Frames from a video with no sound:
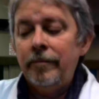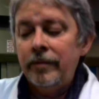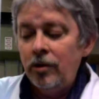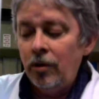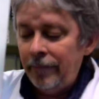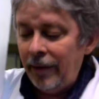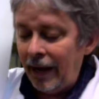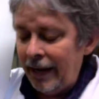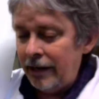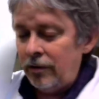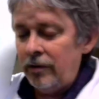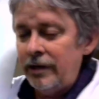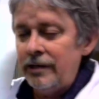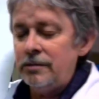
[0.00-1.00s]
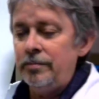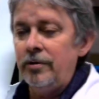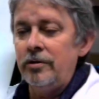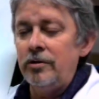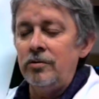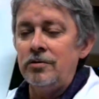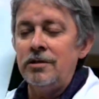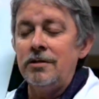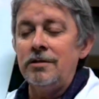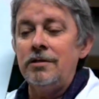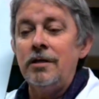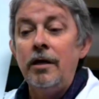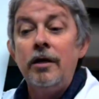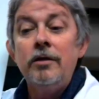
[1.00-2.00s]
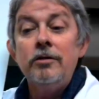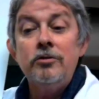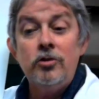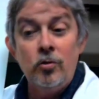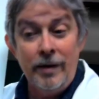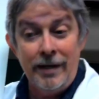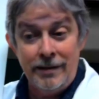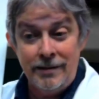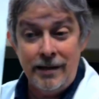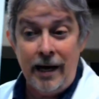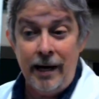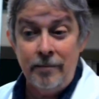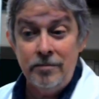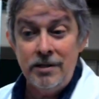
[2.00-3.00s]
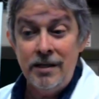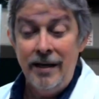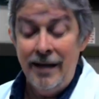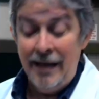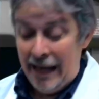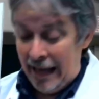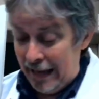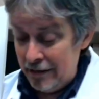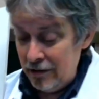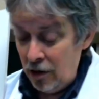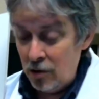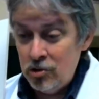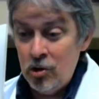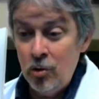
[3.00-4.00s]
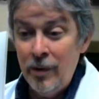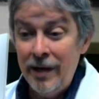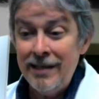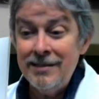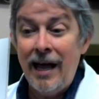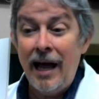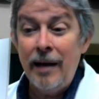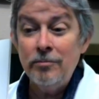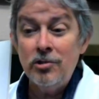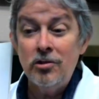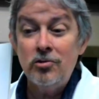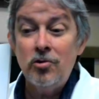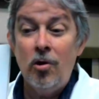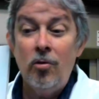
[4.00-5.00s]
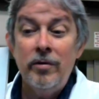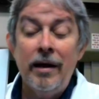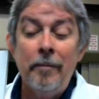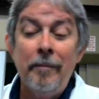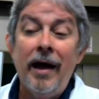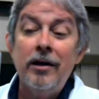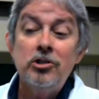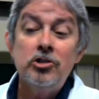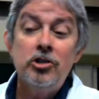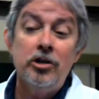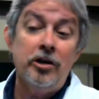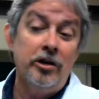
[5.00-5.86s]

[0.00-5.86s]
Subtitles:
Your pancreas produces 2 enzymes. And those two enzymes control the amount of sugar